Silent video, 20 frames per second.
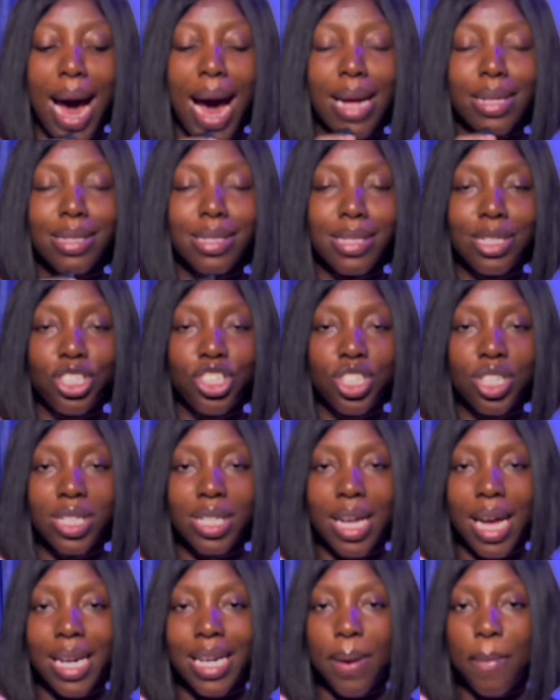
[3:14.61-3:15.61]
and teaches
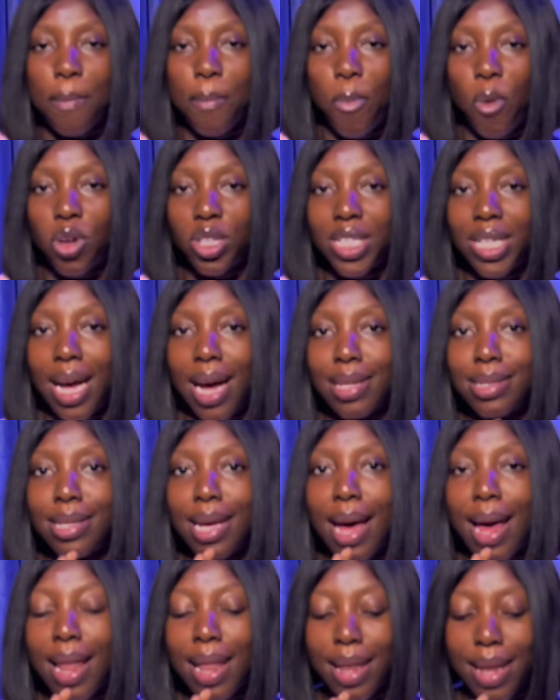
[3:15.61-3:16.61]
an important
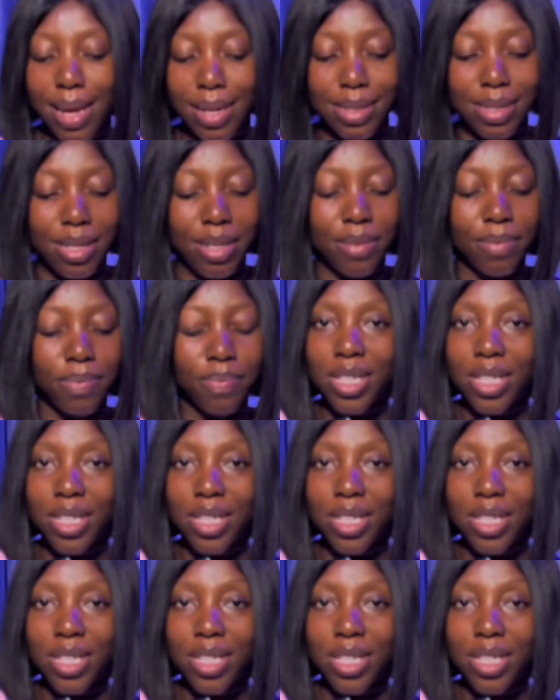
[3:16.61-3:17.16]
lesson.